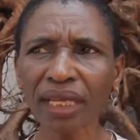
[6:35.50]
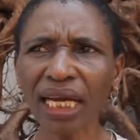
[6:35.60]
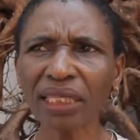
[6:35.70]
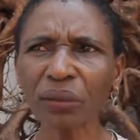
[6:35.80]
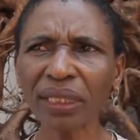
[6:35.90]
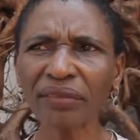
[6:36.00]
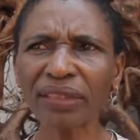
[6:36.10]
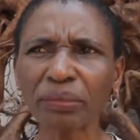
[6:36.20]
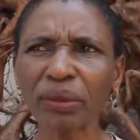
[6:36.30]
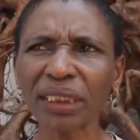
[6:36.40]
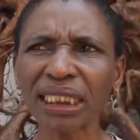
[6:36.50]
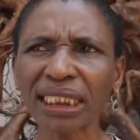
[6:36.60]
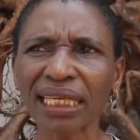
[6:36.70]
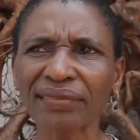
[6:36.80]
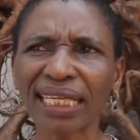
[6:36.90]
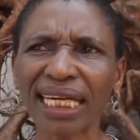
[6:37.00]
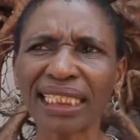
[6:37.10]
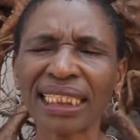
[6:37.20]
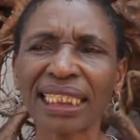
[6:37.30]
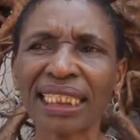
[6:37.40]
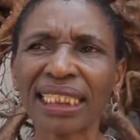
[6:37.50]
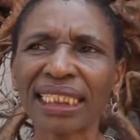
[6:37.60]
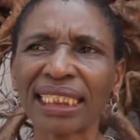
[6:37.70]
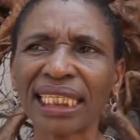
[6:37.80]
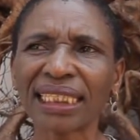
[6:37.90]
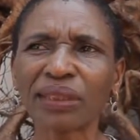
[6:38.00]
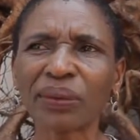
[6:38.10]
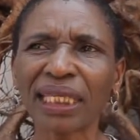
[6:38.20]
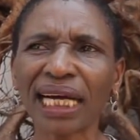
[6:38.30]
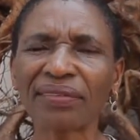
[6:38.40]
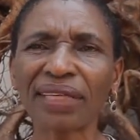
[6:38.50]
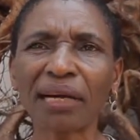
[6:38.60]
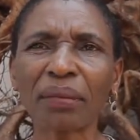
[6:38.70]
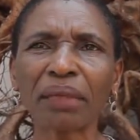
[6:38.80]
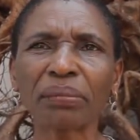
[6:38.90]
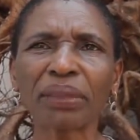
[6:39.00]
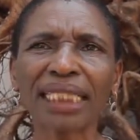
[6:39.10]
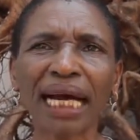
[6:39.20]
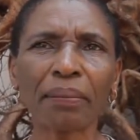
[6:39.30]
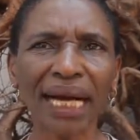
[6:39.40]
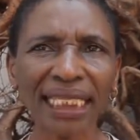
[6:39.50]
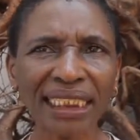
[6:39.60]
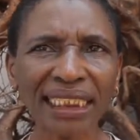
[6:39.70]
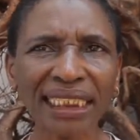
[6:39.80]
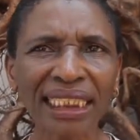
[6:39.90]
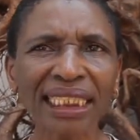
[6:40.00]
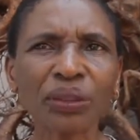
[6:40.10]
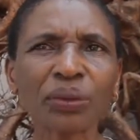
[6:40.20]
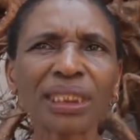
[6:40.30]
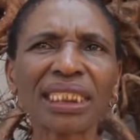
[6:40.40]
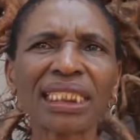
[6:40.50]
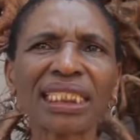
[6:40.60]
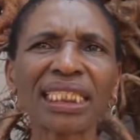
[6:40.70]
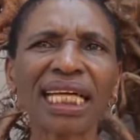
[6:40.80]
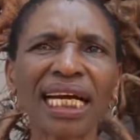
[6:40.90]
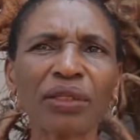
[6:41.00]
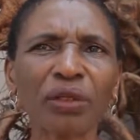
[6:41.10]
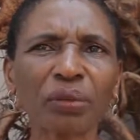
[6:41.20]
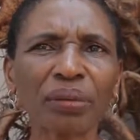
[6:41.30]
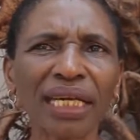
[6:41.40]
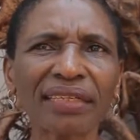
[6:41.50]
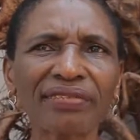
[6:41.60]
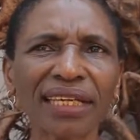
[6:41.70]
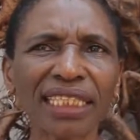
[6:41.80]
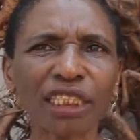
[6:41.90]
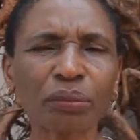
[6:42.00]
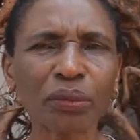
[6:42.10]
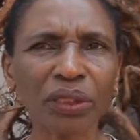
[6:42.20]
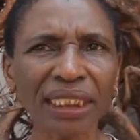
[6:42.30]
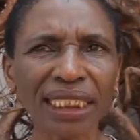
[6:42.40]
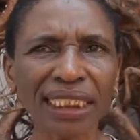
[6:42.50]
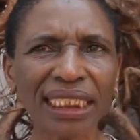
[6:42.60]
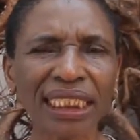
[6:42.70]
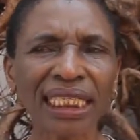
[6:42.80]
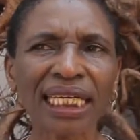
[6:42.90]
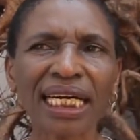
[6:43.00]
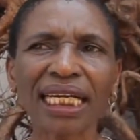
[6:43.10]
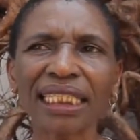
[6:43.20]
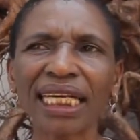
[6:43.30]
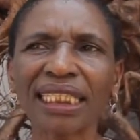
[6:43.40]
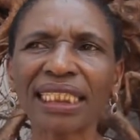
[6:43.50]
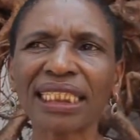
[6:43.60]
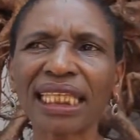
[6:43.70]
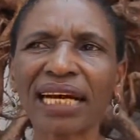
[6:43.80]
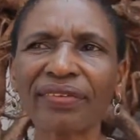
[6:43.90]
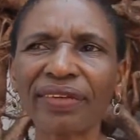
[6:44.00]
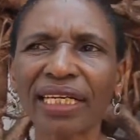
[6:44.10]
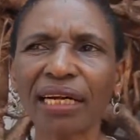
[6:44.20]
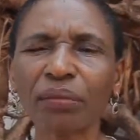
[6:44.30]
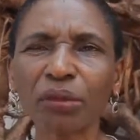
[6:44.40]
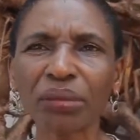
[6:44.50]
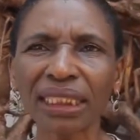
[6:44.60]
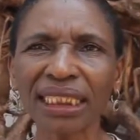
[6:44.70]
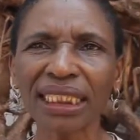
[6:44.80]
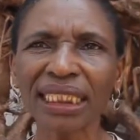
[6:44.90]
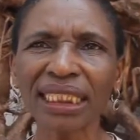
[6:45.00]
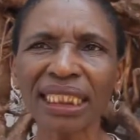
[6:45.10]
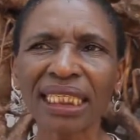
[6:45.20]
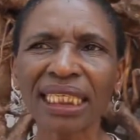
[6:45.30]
And one of the projects I've done is that we have come up with AMAS, which is a European-funded project, that is Africa Mobility,